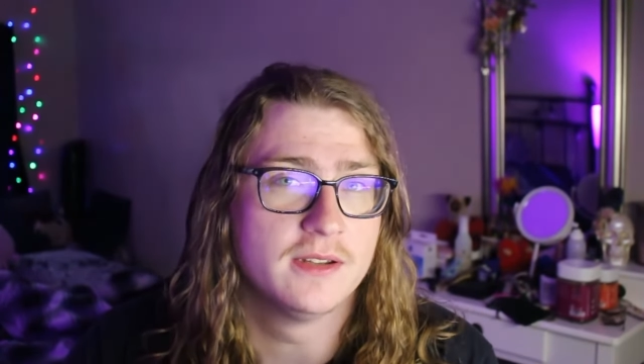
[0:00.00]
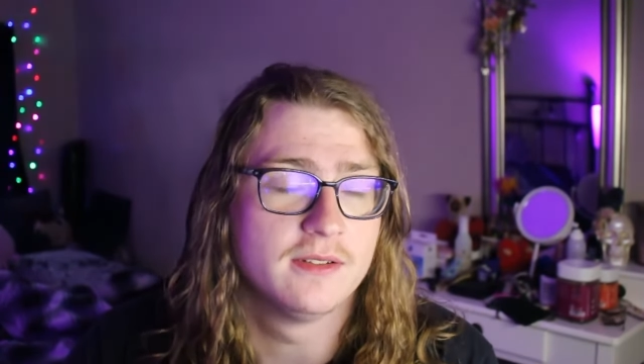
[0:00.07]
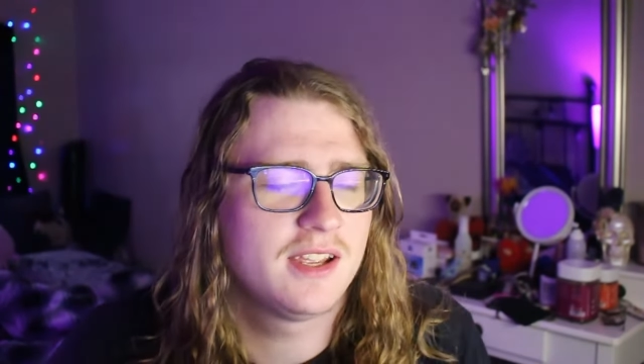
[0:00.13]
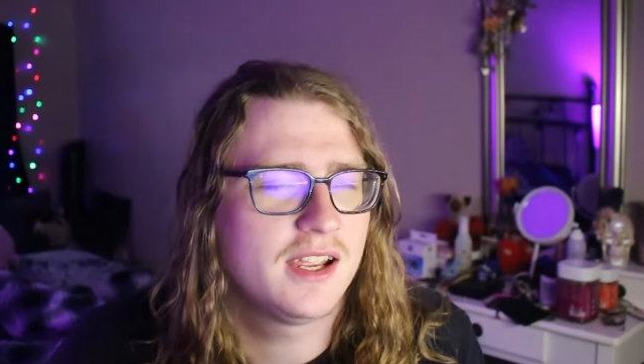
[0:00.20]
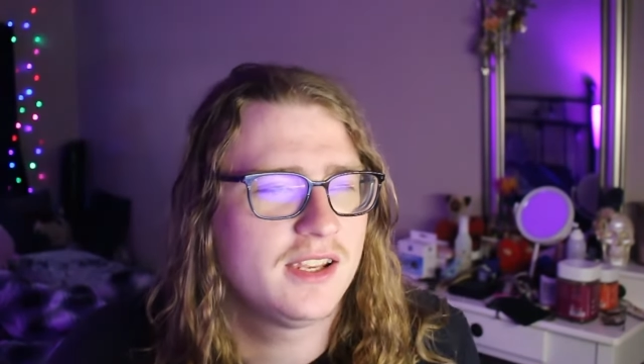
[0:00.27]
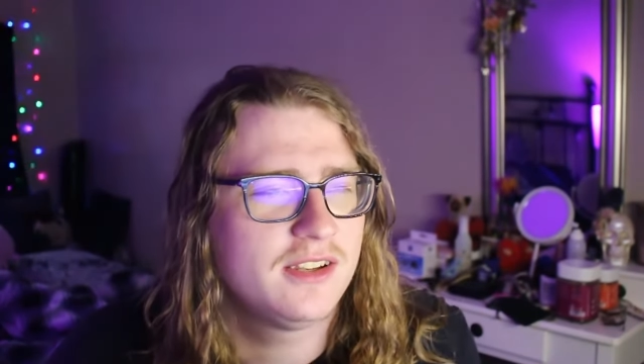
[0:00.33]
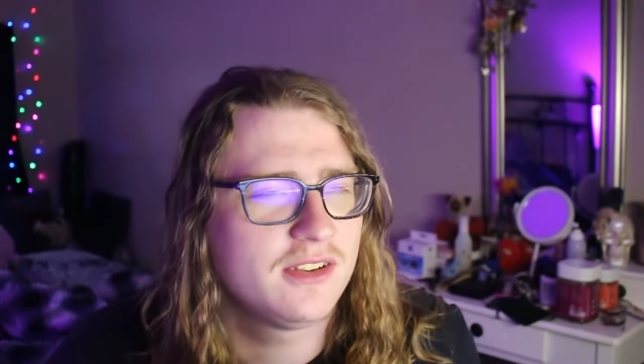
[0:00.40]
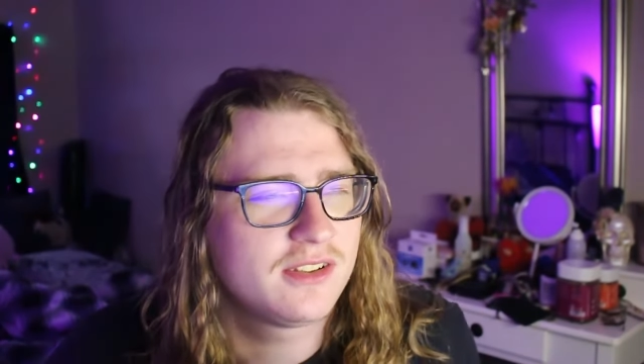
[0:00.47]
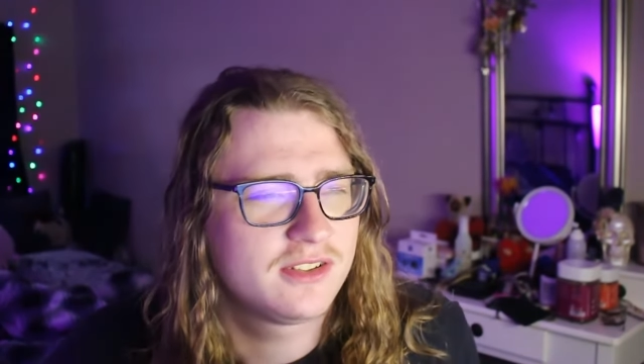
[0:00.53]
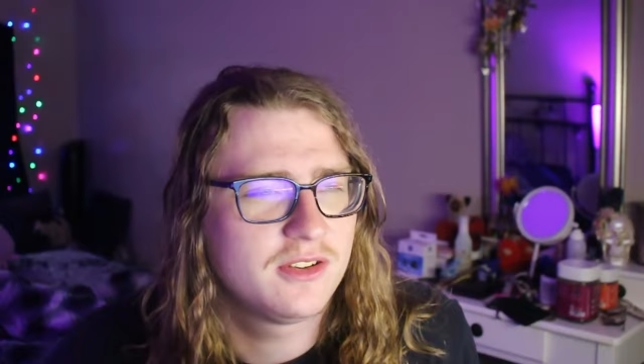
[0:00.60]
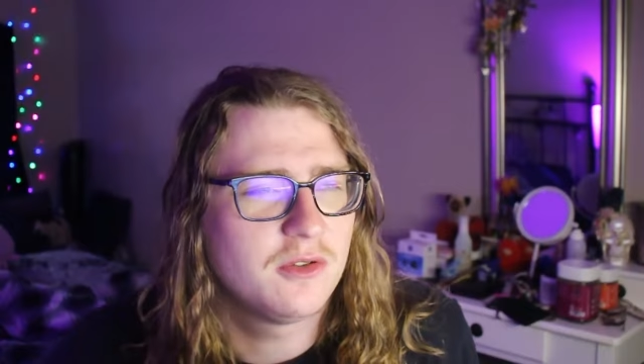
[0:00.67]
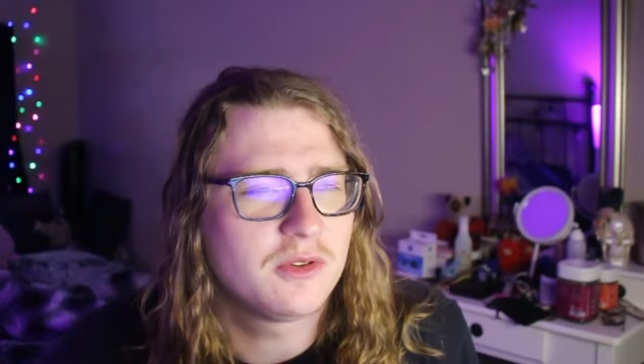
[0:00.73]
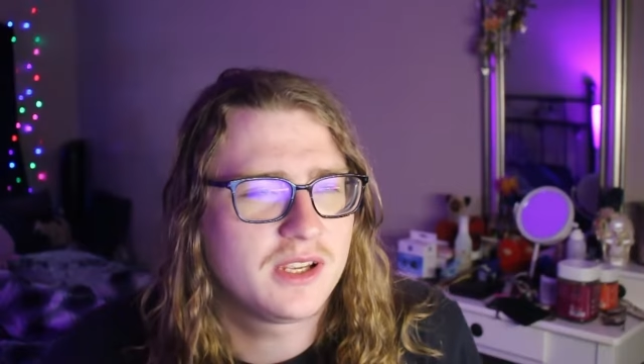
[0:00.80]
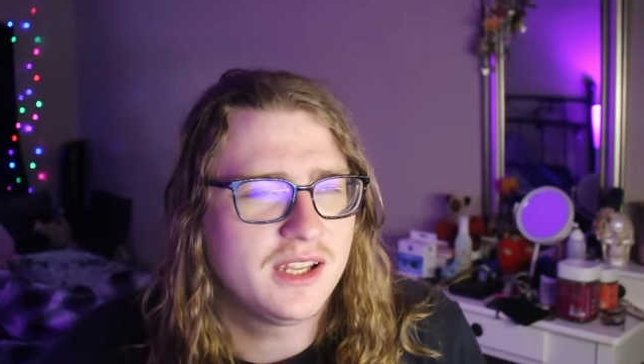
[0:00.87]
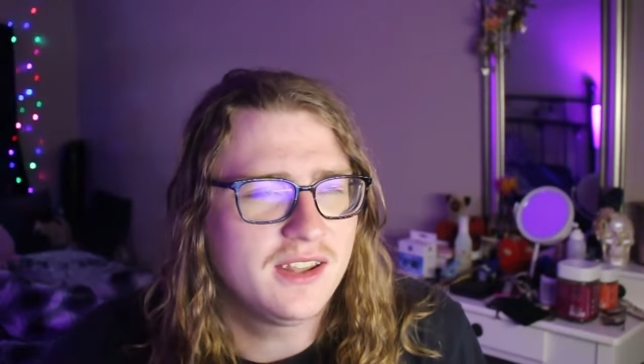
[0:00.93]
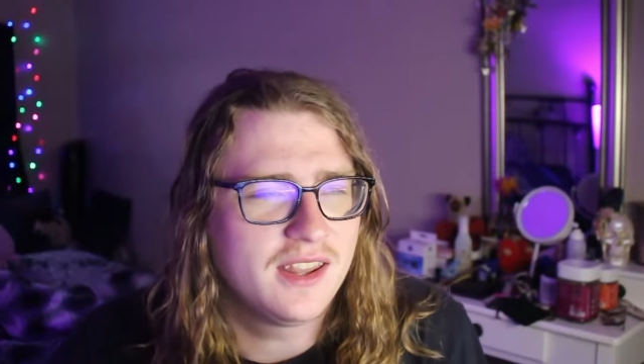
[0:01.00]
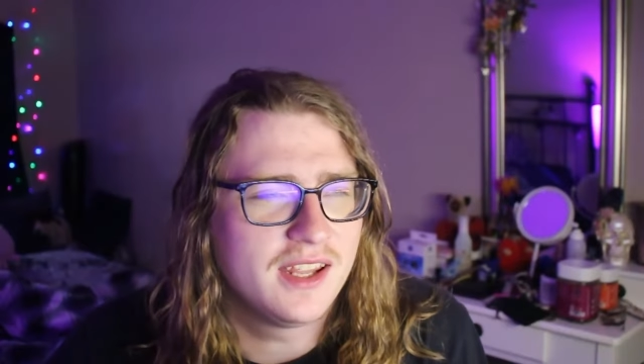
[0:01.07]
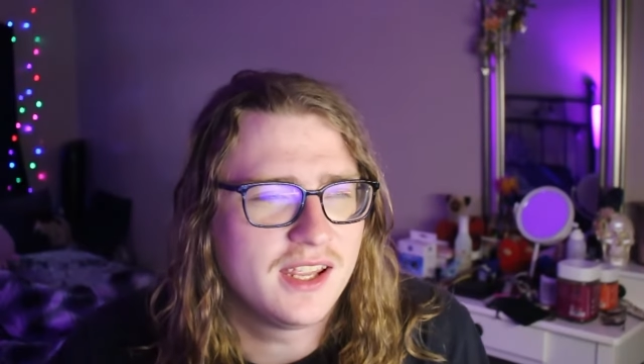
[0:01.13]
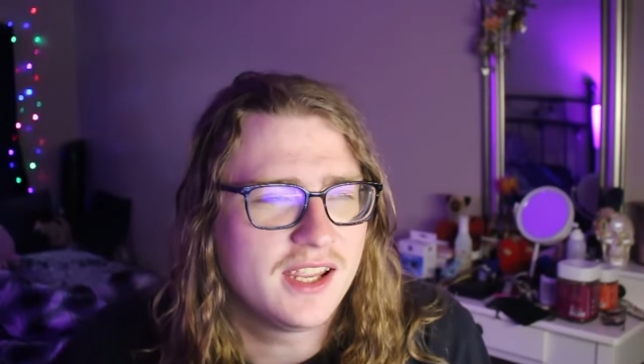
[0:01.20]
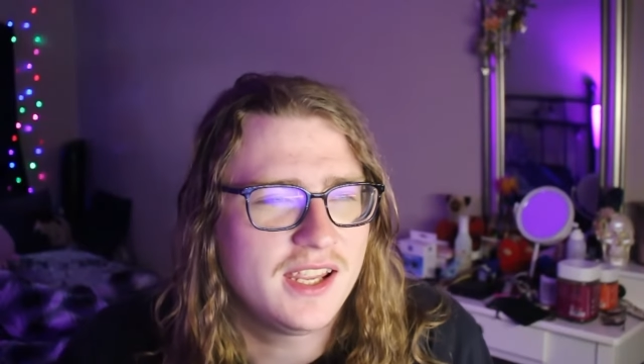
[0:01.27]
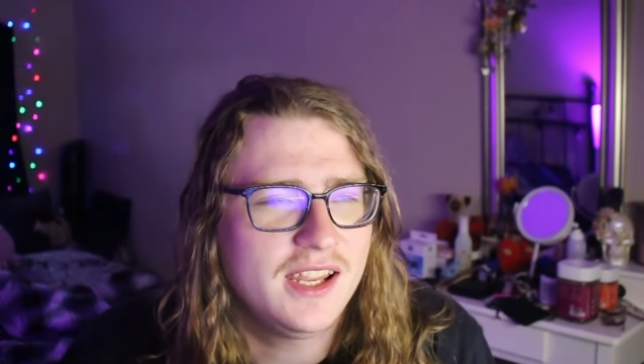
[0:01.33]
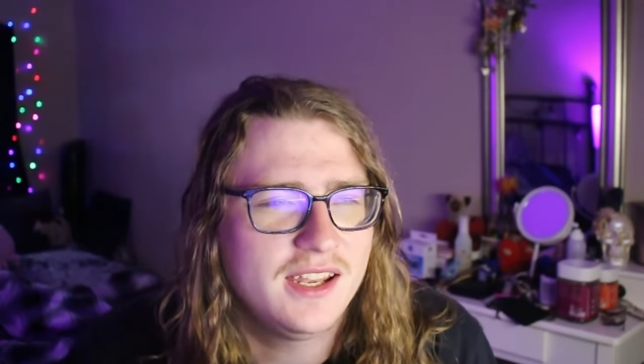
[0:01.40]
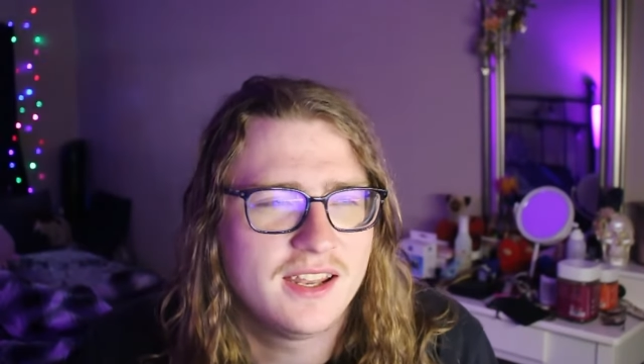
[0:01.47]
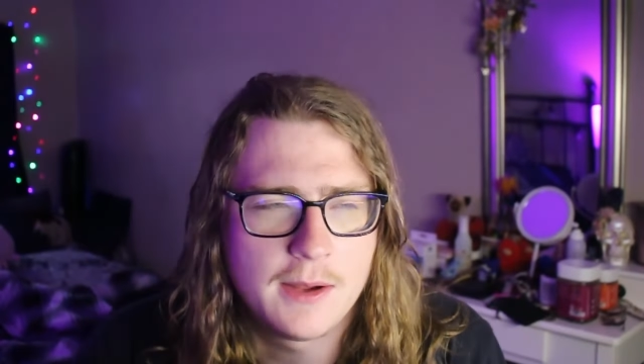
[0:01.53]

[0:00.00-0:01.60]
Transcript: I just don't get the heat.